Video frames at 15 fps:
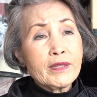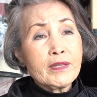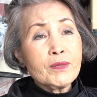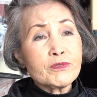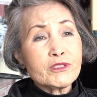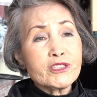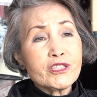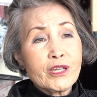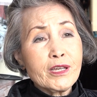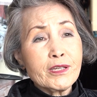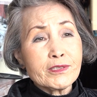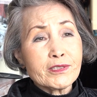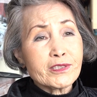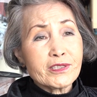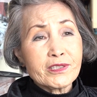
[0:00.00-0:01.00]
have a
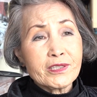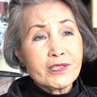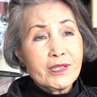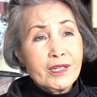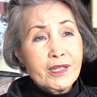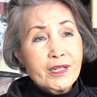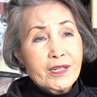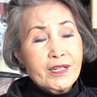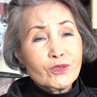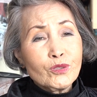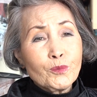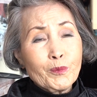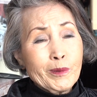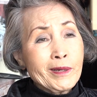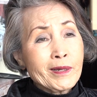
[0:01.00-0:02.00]
chance to
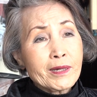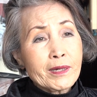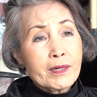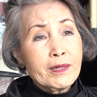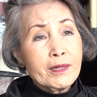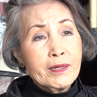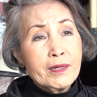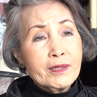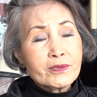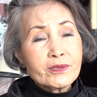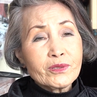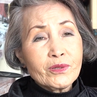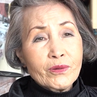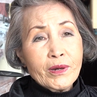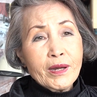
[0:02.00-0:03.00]
pick.
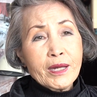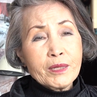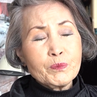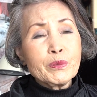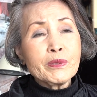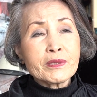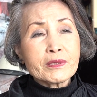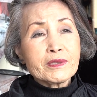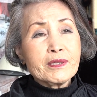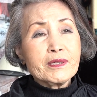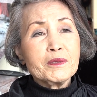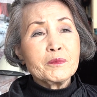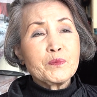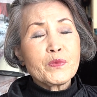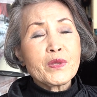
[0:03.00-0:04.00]
So I picked
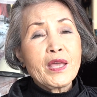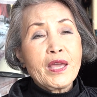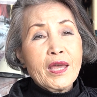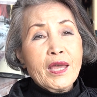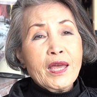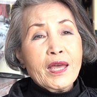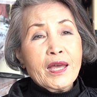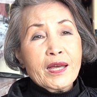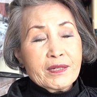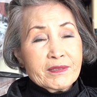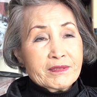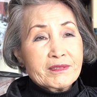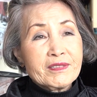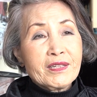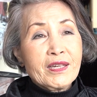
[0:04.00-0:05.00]

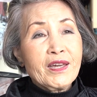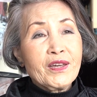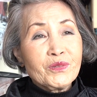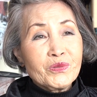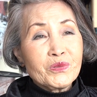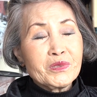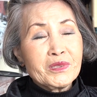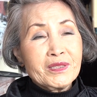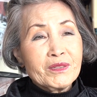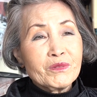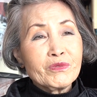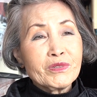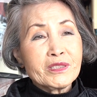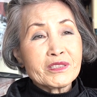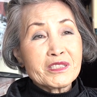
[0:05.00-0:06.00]
Catherine
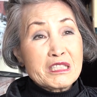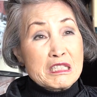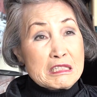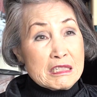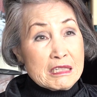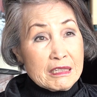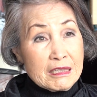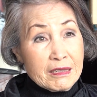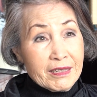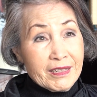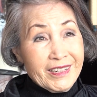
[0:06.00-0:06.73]
with a C.